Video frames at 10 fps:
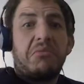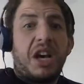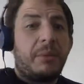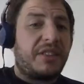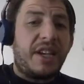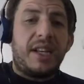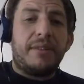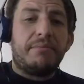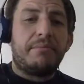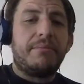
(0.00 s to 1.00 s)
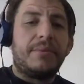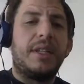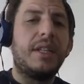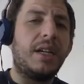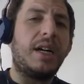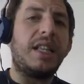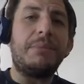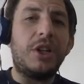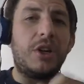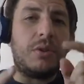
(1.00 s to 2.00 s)
excited. Let
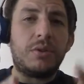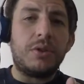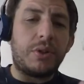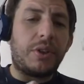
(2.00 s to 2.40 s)
me know your